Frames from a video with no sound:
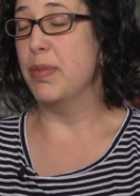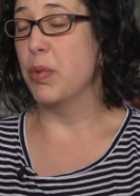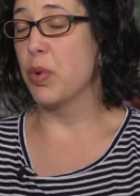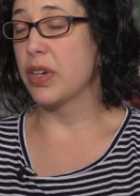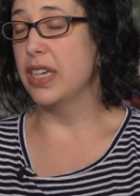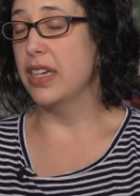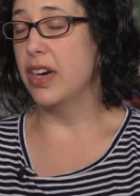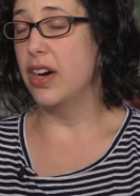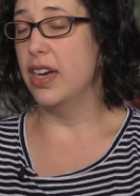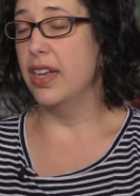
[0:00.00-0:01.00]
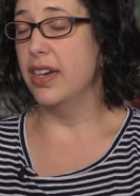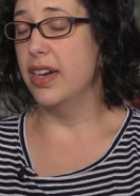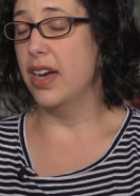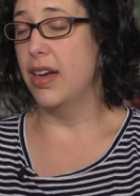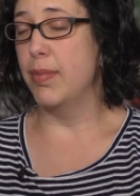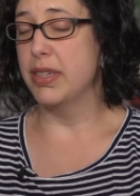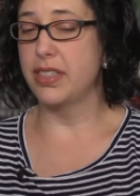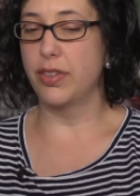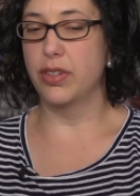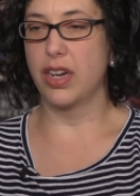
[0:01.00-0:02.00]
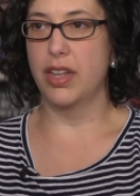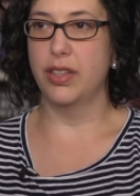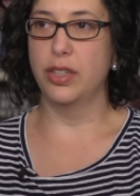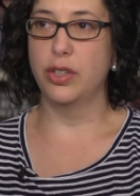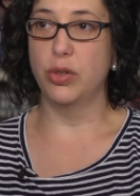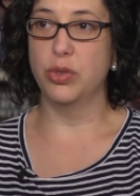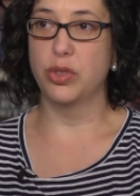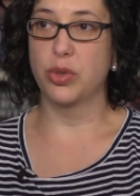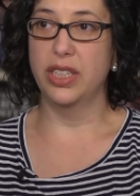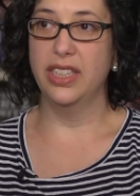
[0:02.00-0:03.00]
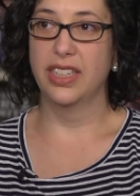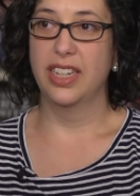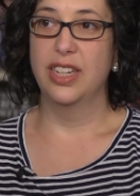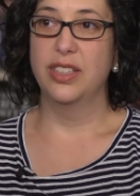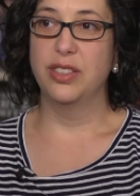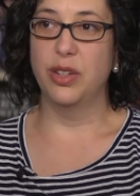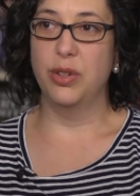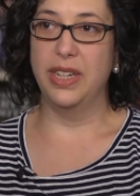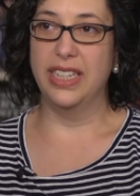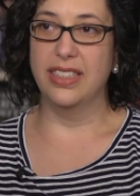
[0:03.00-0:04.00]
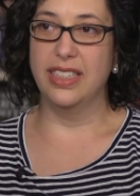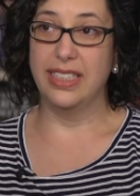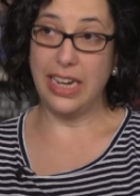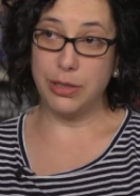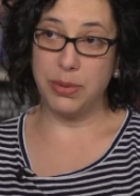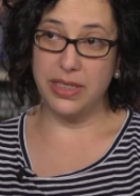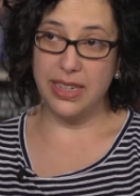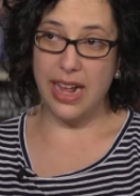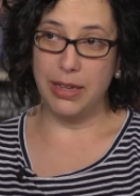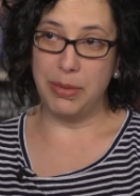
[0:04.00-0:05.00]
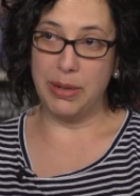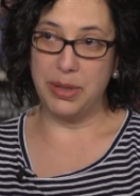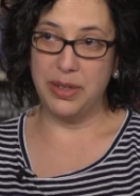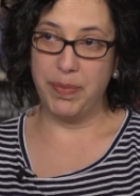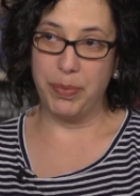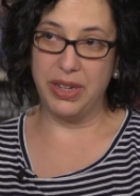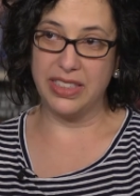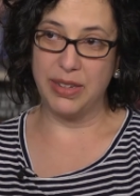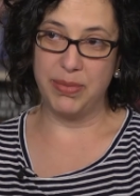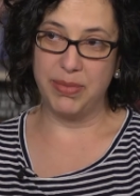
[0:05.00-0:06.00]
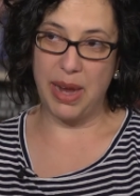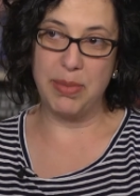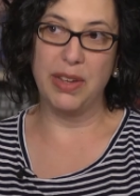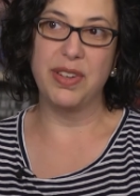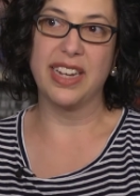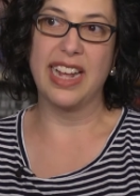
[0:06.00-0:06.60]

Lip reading: working on a Southern Gothic ghost story. So it takes place in Alabama because I'm living in